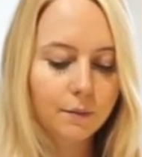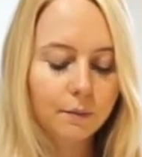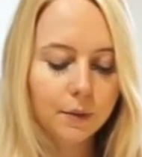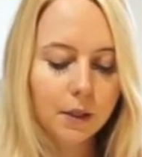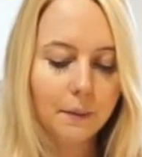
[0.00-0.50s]

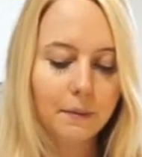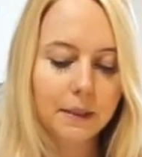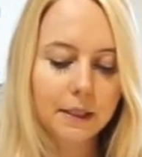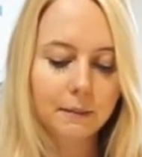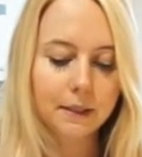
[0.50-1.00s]

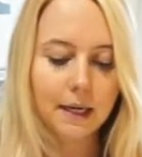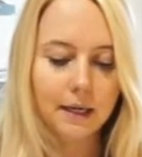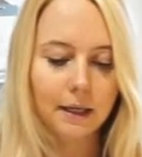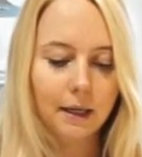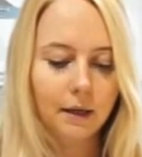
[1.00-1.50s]
supplements that I'm
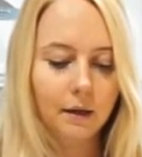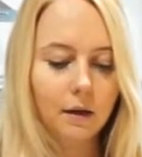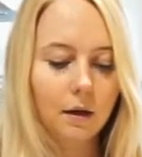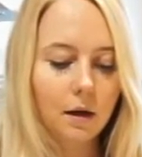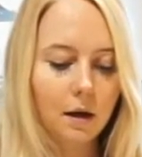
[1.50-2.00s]
taking
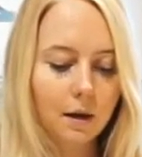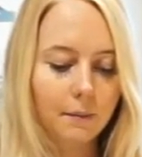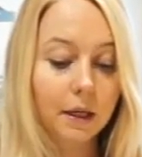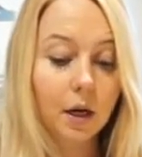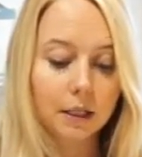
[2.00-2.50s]

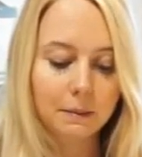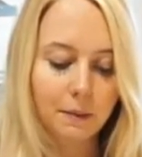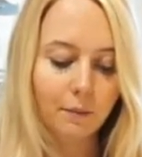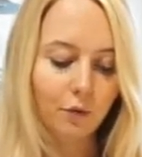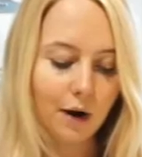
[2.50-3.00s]
because I'm
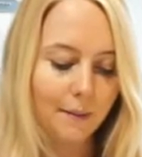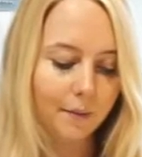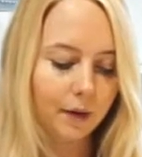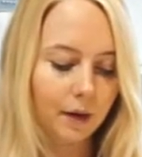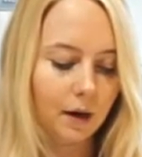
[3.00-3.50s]
in prep
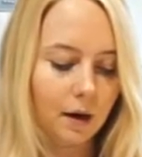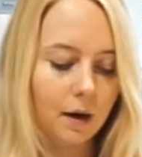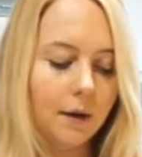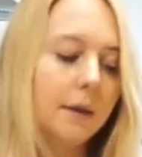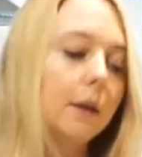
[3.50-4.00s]

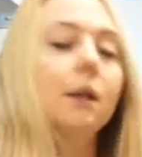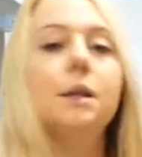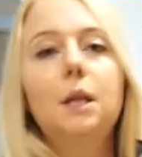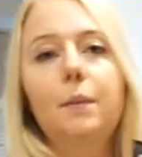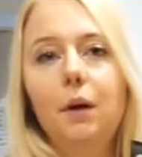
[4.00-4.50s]
are
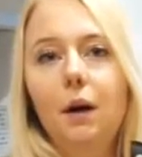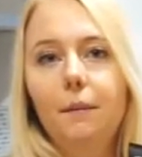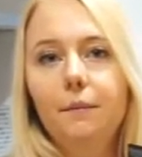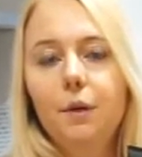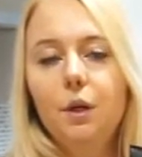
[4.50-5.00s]

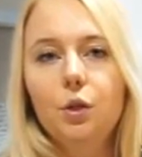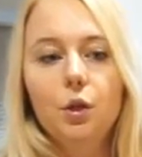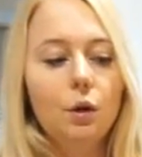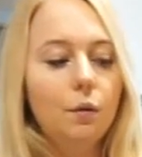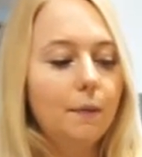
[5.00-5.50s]
Subcut.
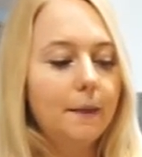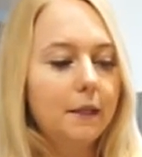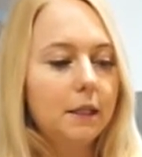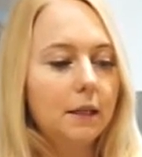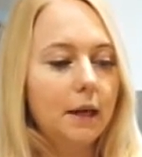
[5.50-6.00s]
So
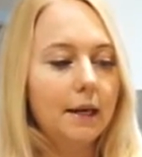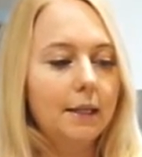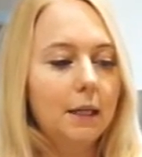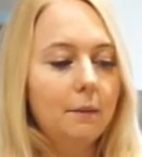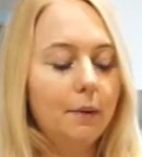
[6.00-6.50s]
this is an
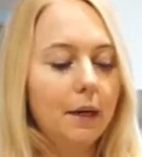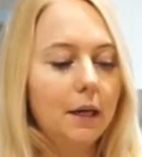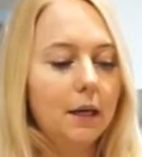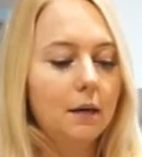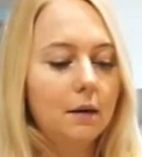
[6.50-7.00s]

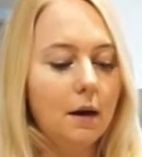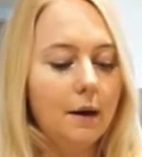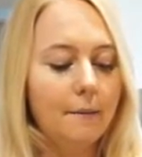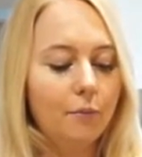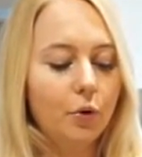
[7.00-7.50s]
ATP
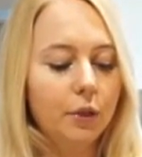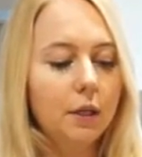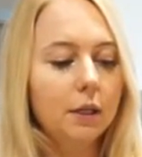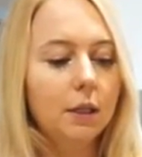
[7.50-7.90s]
product,